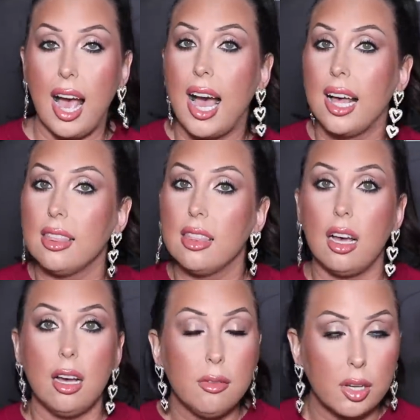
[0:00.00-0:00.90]
I
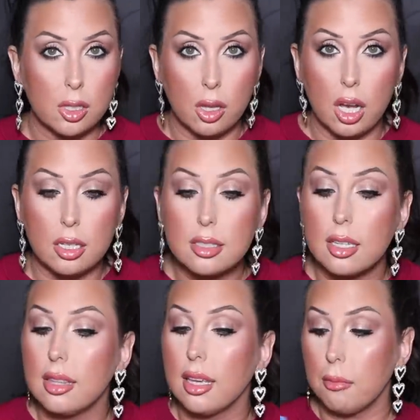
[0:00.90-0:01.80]
love a
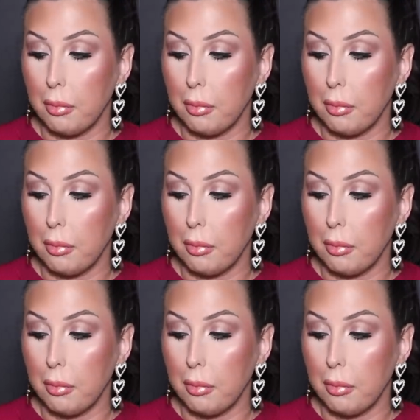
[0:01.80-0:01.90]
gloss that